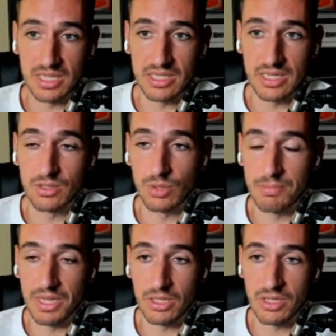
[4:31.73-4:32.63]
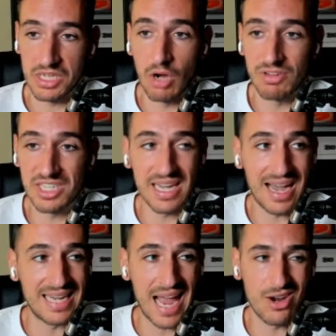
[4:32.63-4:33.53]
sits into the millions. Obviously,
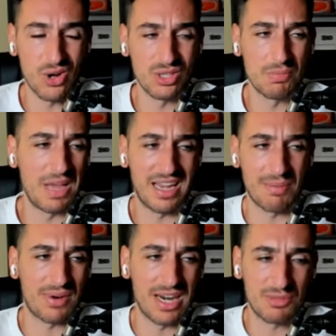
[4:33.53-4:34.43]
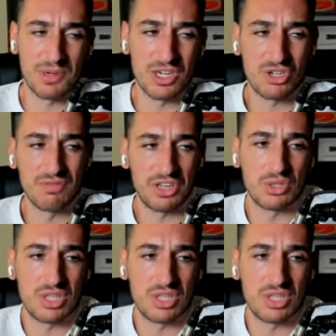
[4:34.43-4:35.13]
I cannot make a price prediction video.